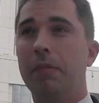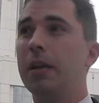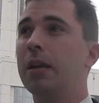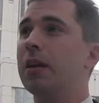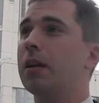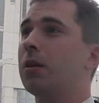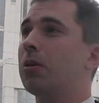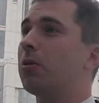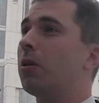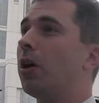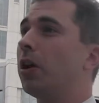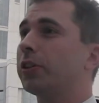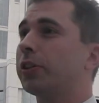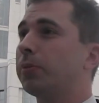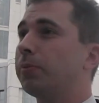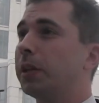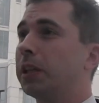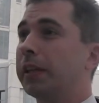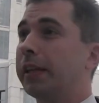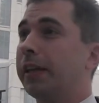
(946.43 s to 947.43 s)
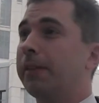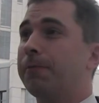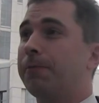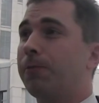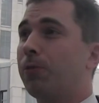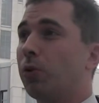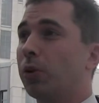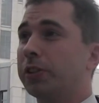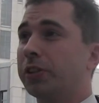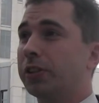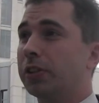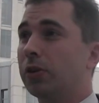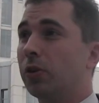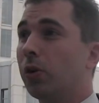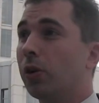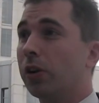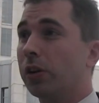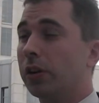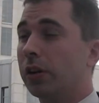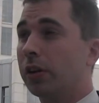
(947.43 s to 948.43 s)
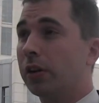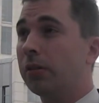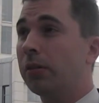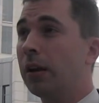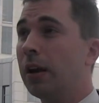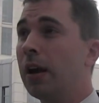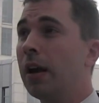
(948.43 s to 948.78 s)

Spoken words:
ultimately enforce an order.